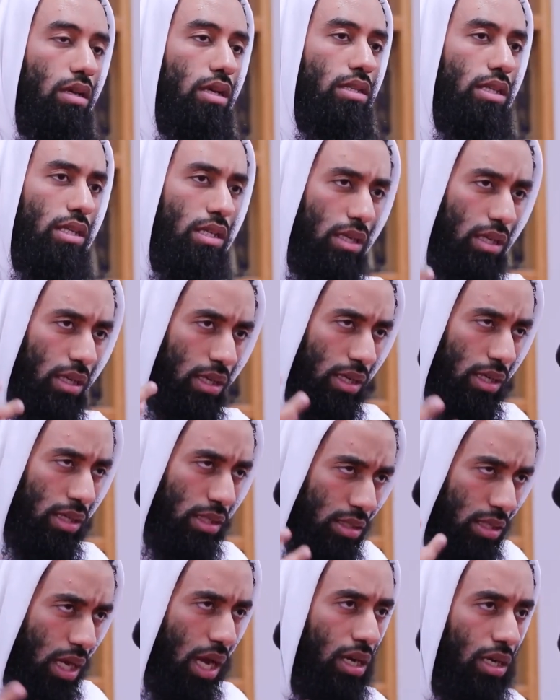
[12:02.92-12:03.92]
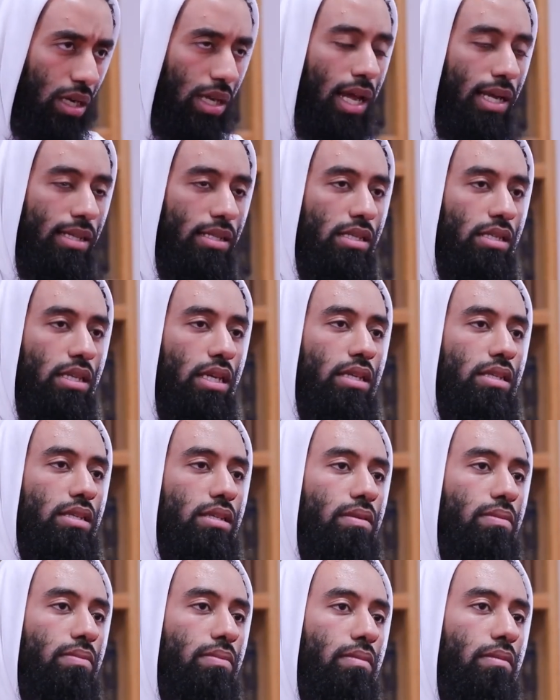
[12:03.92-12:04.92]
it internalizes
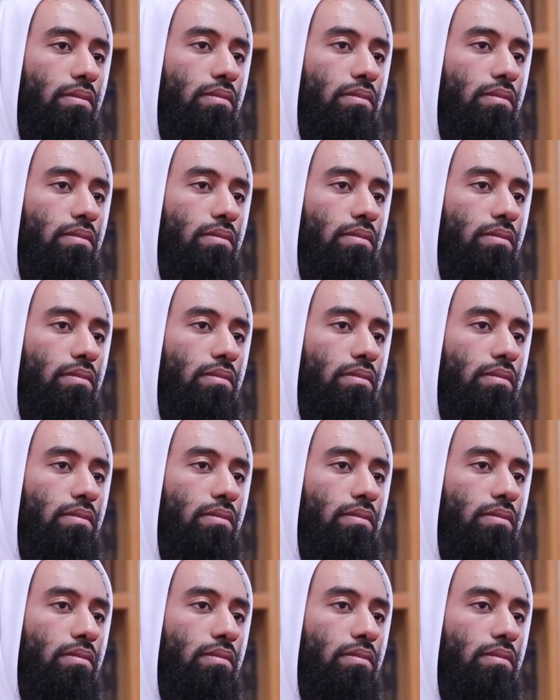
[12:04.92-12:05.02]
this,